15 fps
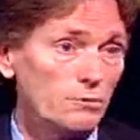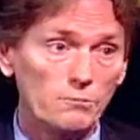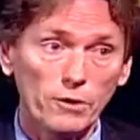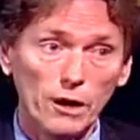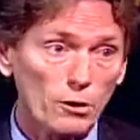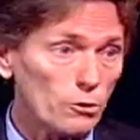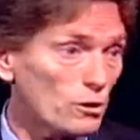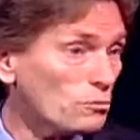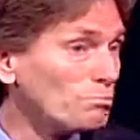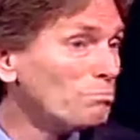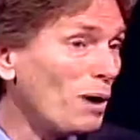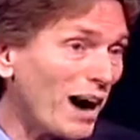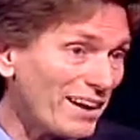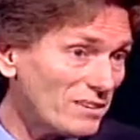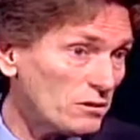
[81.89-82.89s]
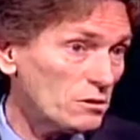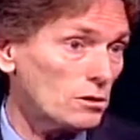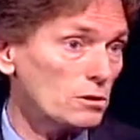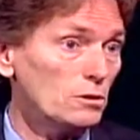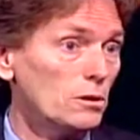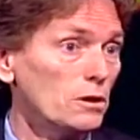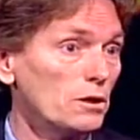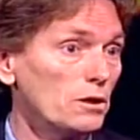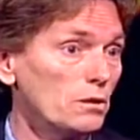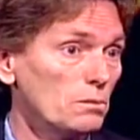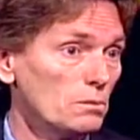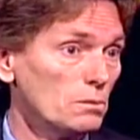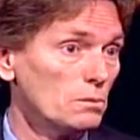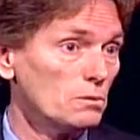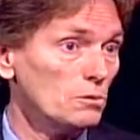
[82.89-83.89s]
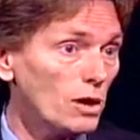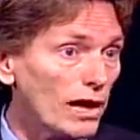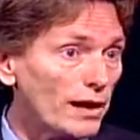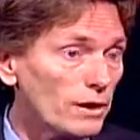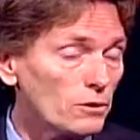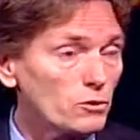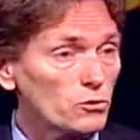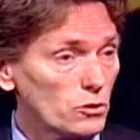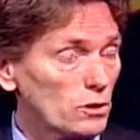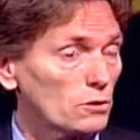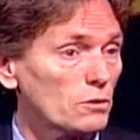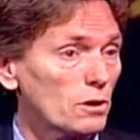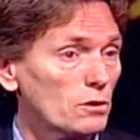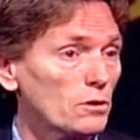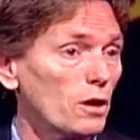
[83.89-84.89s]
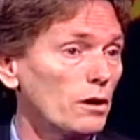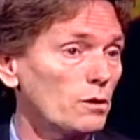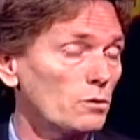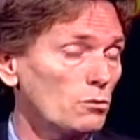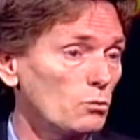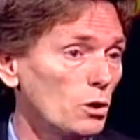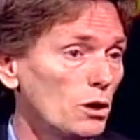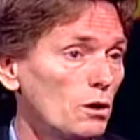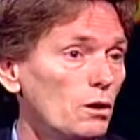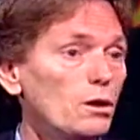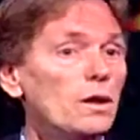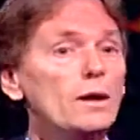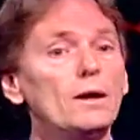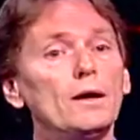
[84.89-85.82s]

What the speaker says: ferries, bicycling lanes, things like that as well.